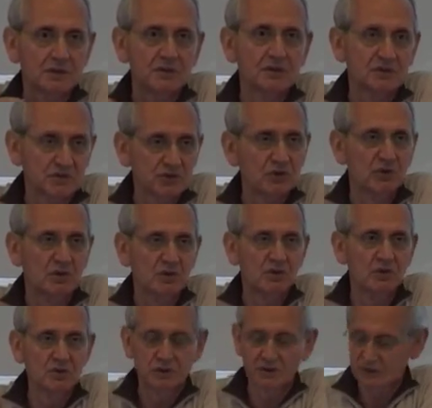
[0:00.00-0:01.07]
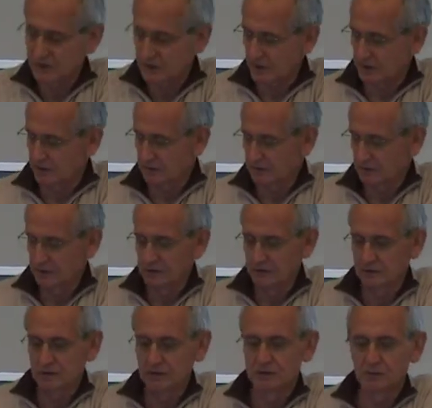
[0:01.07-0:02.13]
So all these are
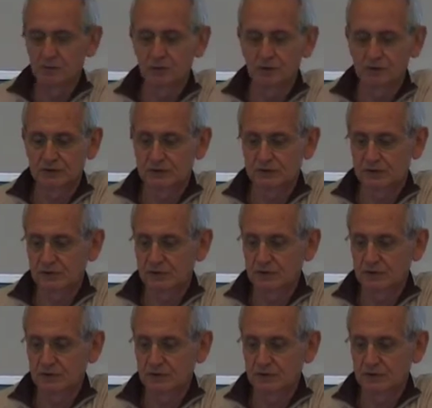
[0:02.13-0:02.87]
important.